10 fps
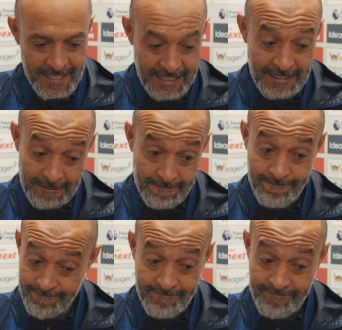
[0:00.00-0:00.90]

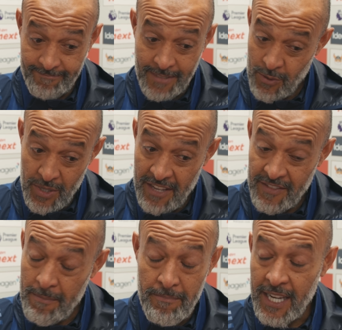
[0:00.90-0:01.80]
and we
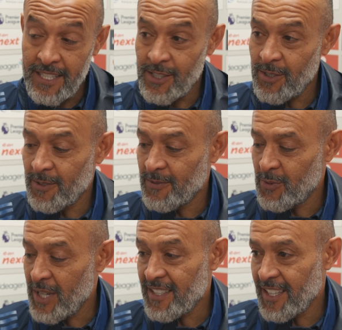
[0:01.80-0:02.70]
give them back, so
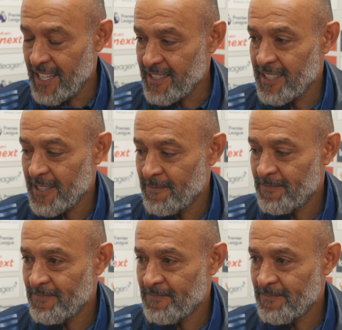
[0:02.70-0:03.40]
we are delighted.